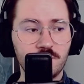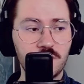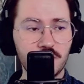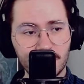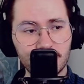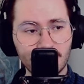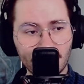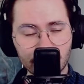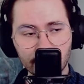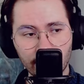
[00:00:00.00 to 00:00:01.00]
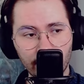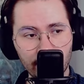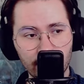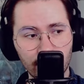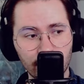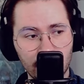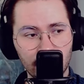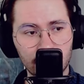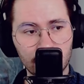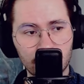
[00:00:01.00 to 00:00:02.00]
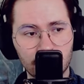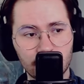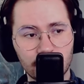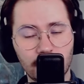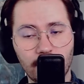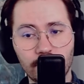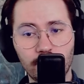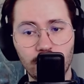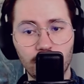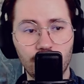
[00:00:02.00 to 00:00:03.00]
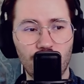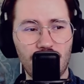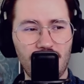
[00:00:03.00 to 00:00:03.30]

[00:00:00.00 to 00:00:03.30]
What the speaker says: the deck is structured in a way to get double blue